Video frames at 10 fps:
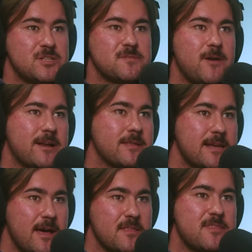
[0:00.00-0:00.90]
Just finally,
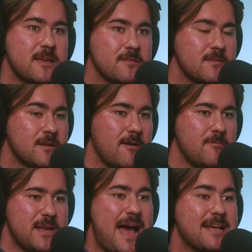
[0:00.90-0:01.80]
another thing that the
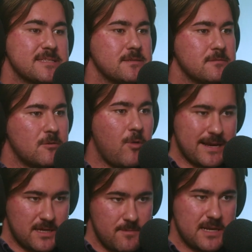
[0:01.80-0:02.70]
government hasn't
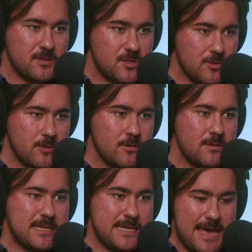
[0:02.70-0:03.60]
quite committed to
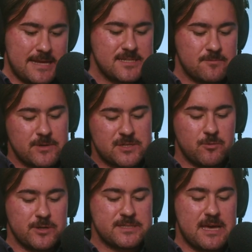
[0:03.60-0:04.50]
yet, which
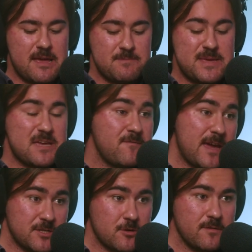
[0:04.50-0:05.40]
was a big
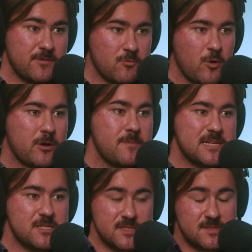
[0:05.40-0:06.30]
feature of the Royal
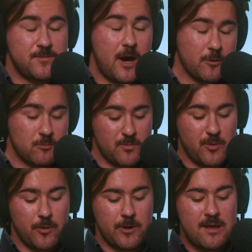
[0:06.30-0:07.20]
Commission's final
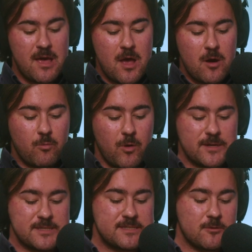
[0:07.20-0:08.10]
report,
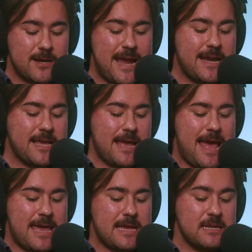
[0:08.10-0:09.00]
was creating
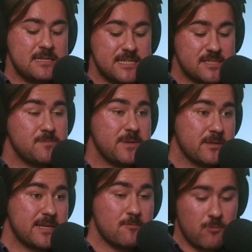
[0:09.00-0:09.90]
a
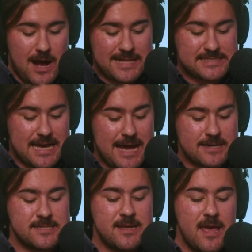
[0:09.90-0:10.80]
Disability Rights
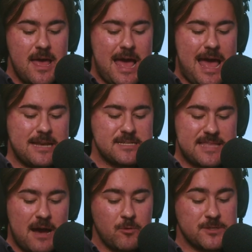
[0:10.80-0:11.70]
Act. and
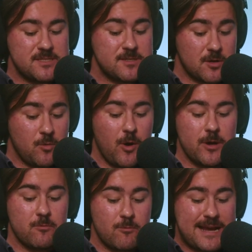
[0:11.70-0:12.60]
that was to,
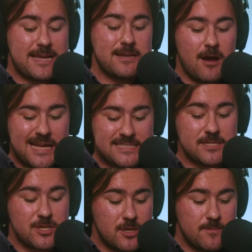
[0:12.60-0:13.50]
quote, recognise
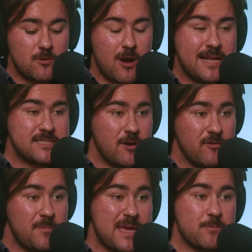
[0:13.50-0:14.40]
the human rights
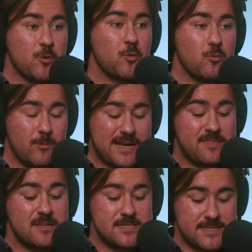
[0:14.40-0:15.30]
of people
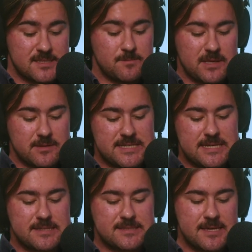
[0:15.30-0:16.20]
with
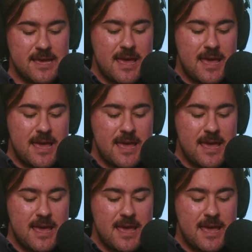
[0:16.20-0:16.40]
disabilities.